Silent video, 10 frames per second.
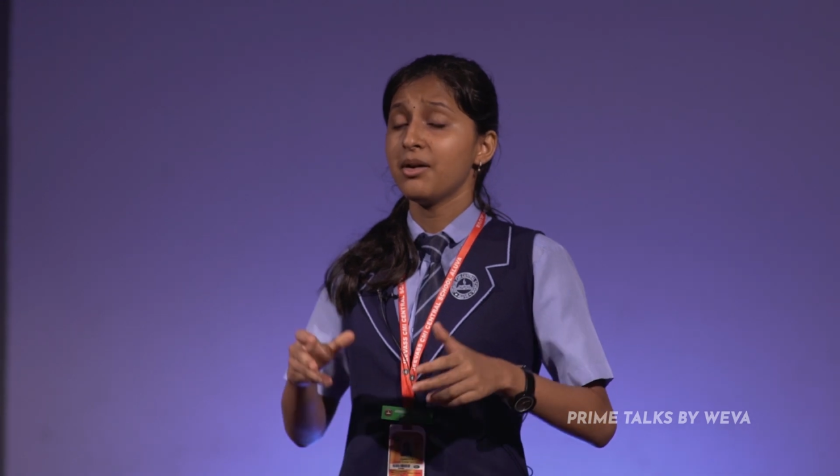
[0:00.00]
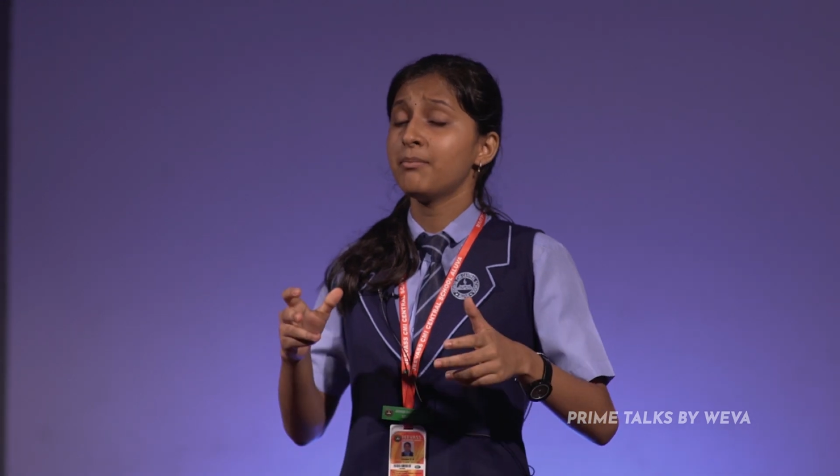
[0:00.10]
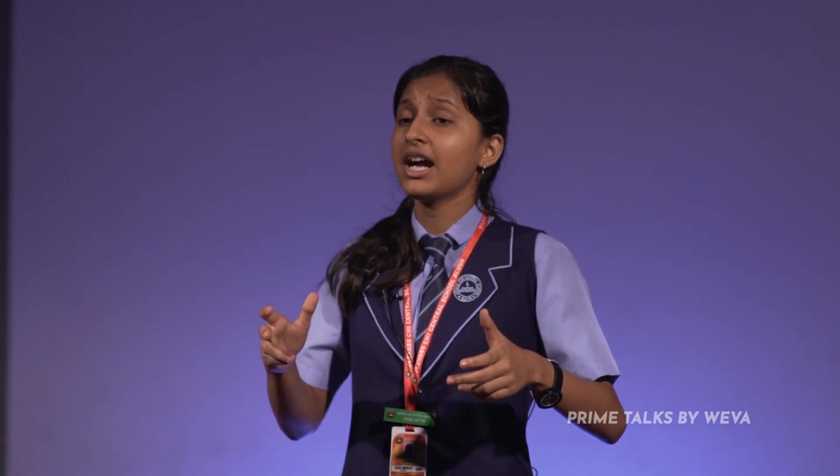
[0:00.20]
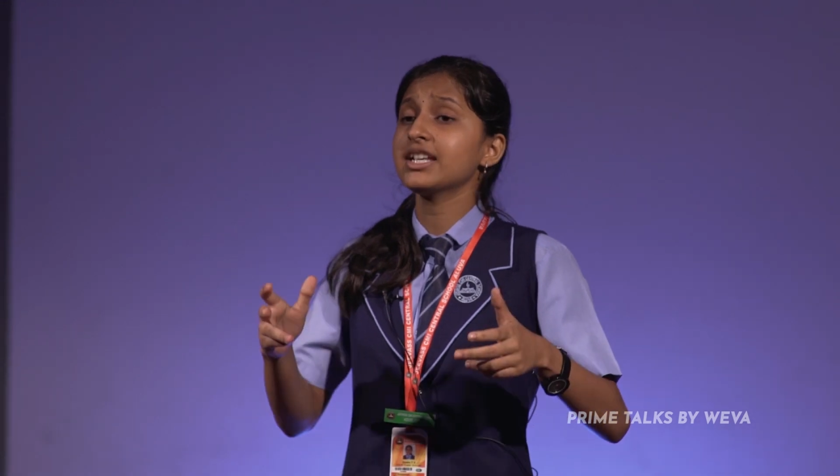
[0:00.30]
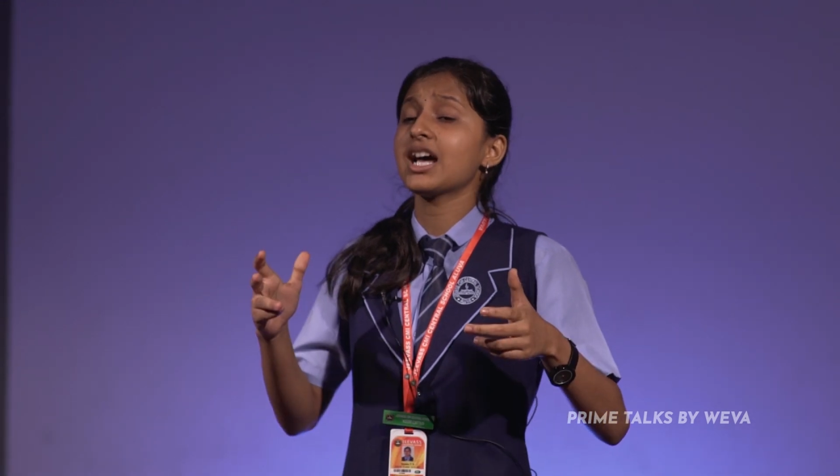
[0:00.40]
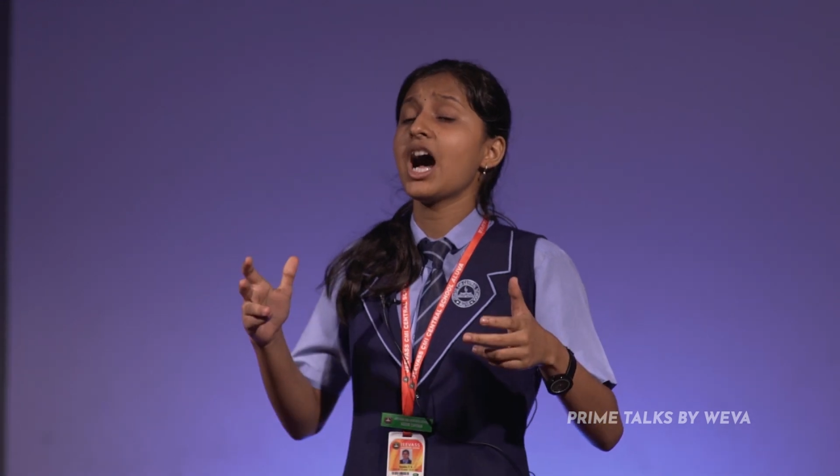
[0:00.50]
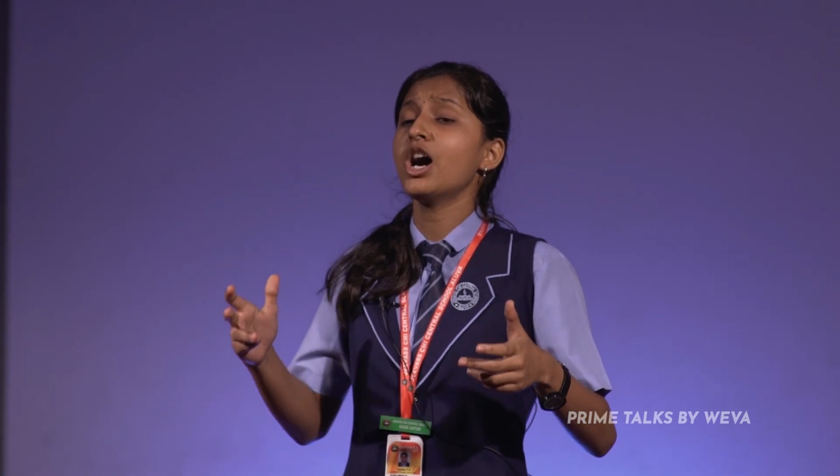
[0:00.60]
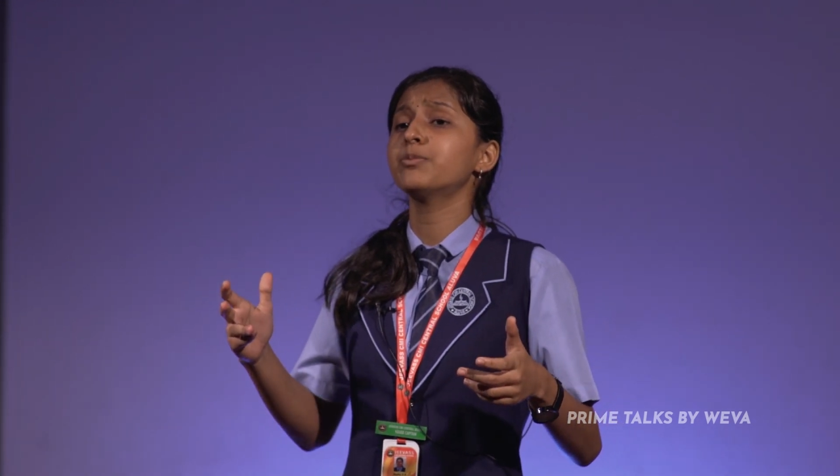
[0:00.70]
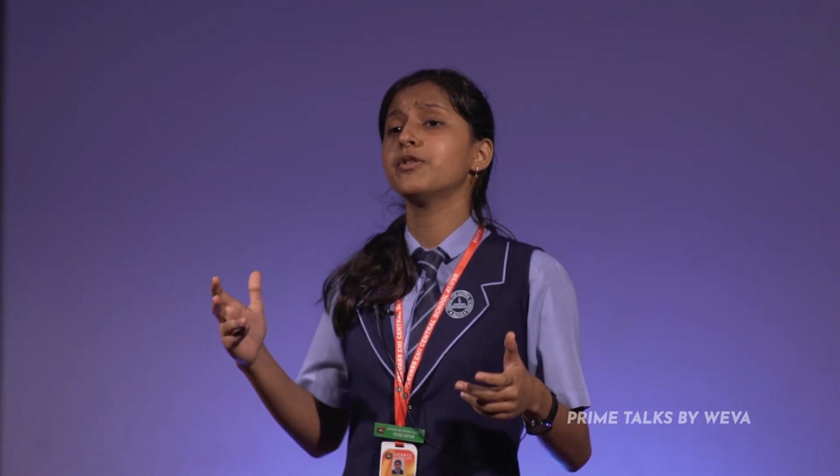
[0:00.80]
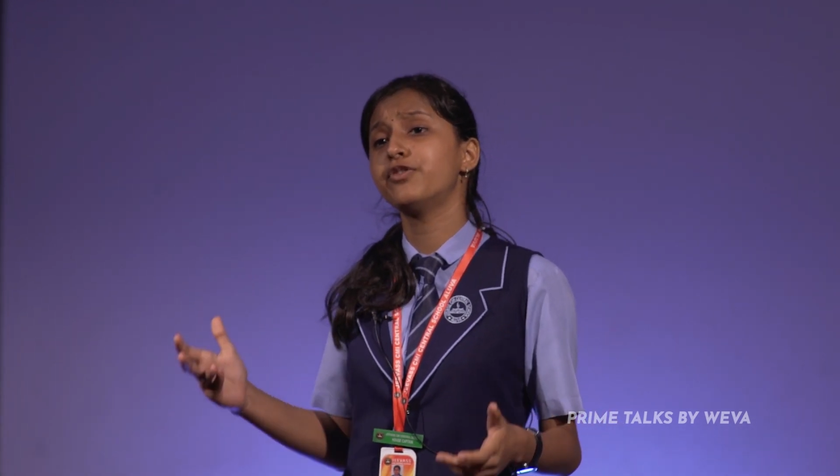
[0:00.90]
might
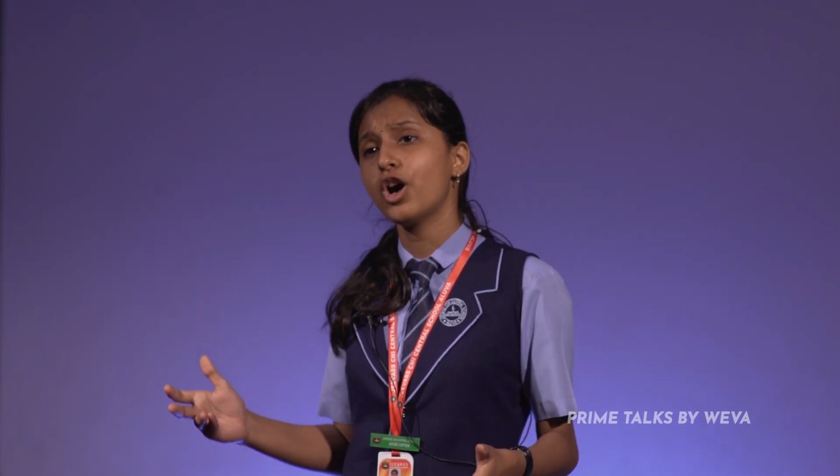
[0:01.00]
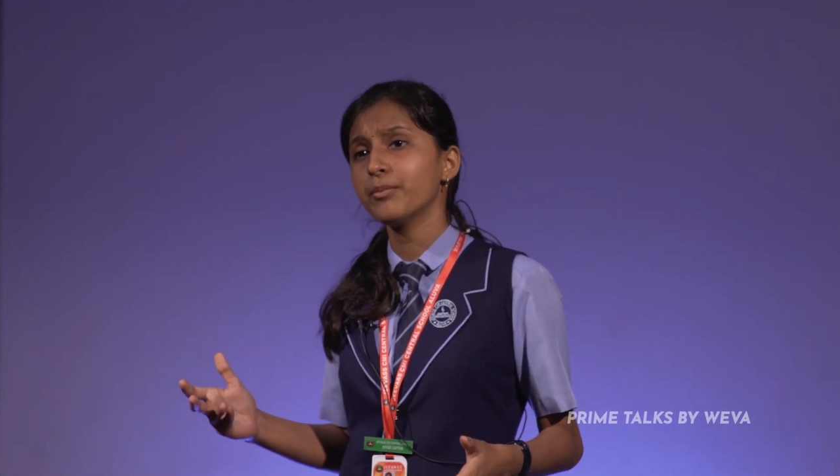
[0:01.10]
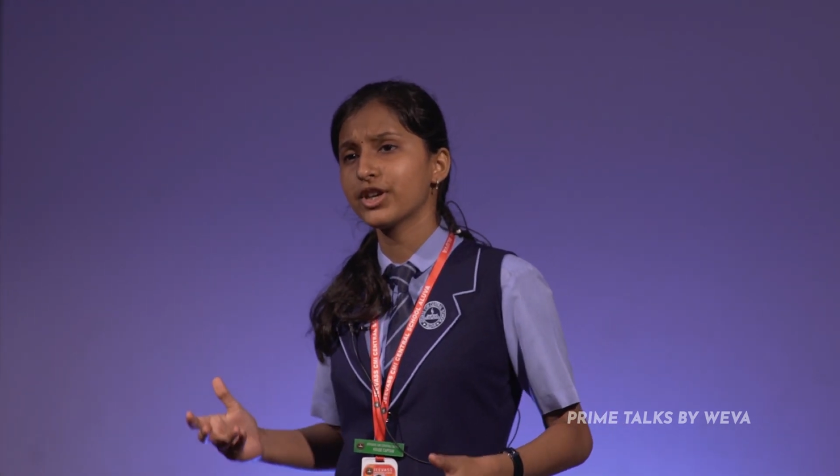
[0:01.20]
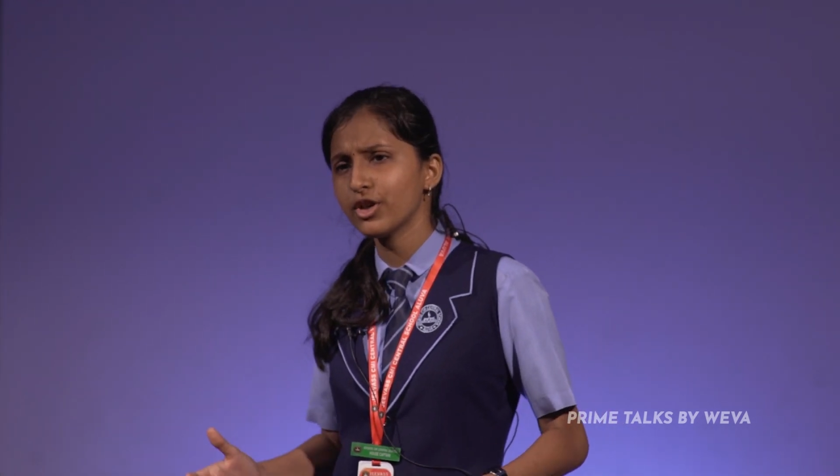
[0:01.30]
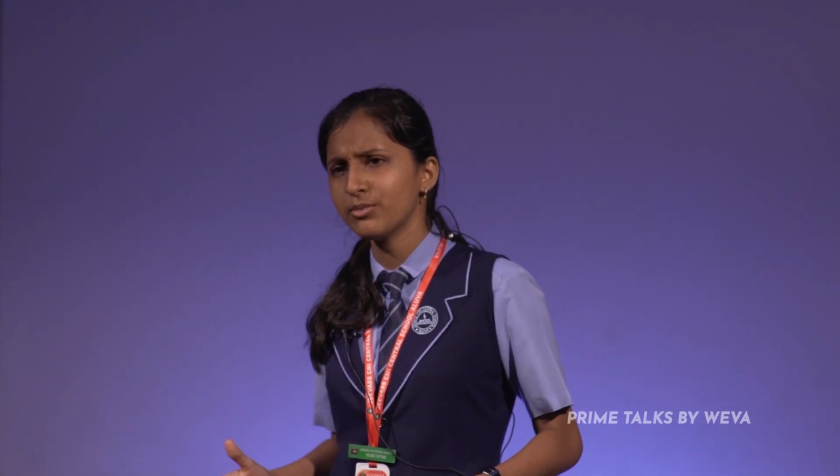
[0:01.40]
outperform